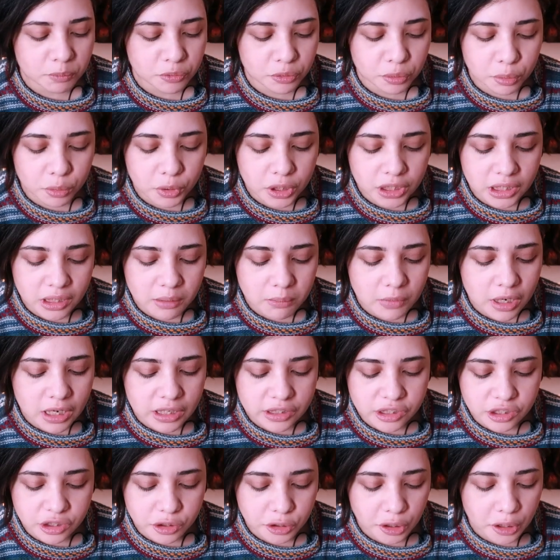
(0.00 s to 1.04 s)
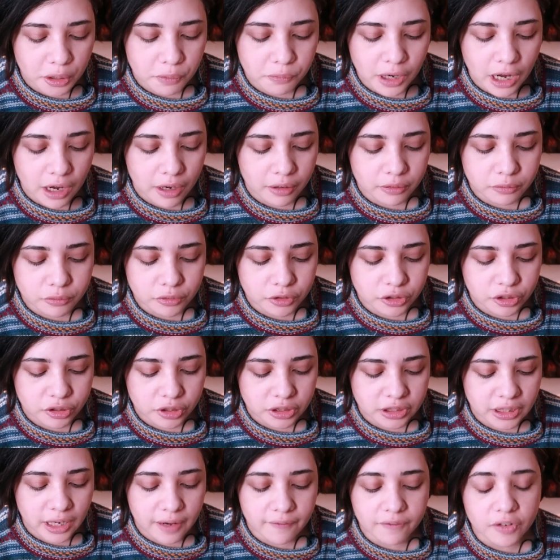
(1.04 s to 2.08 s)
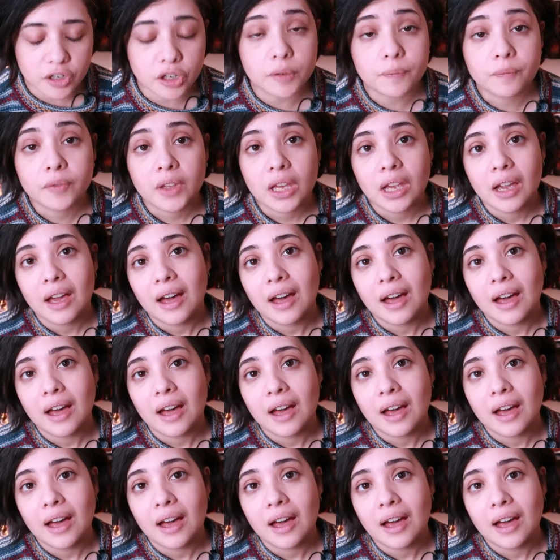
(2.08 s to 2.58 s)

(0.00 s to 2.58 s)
pretty much around never.